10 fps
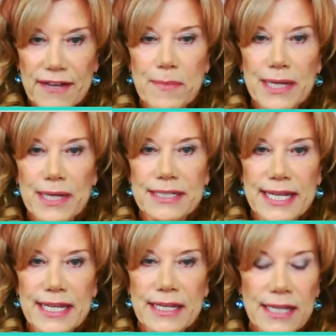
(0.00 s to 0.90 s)

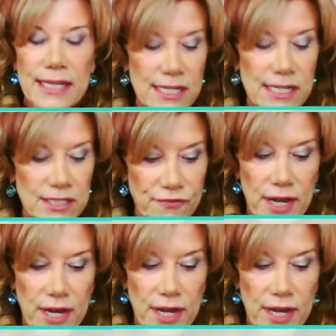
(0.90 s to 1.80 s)
Monday to
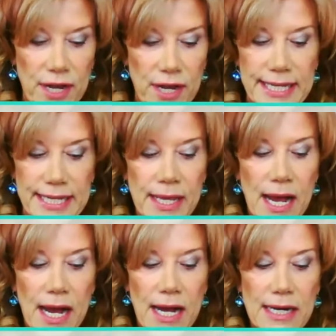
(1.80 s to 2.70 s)
Friday
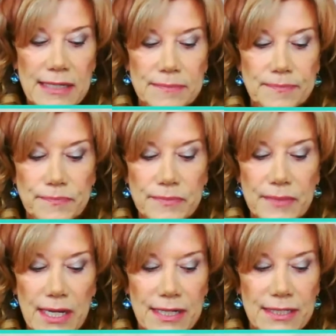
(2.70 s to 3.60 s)
um,
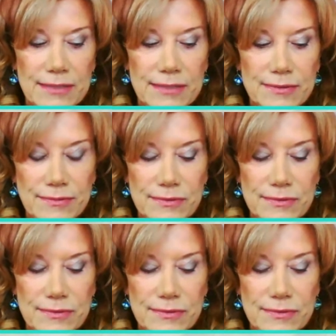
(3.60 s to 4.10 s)
uh,